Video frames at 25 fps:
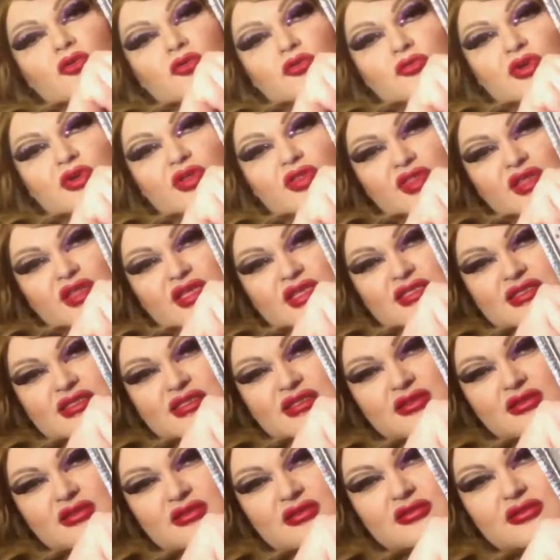with this
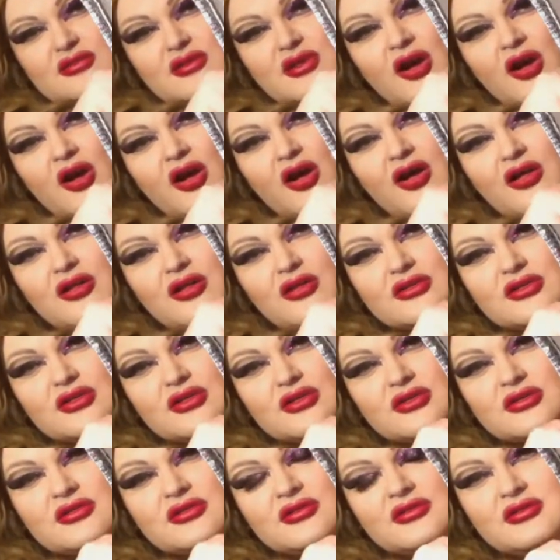
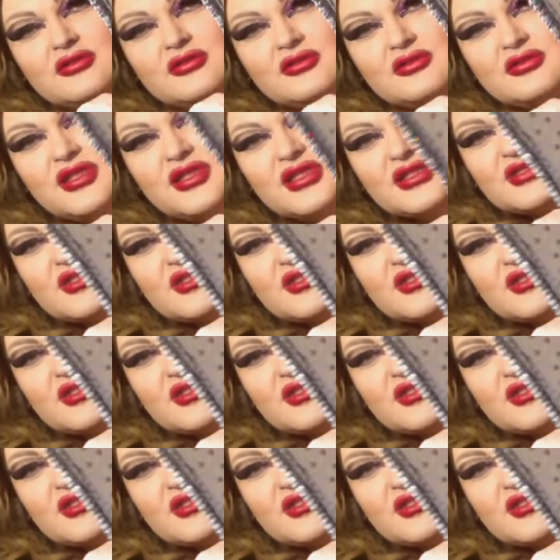collar that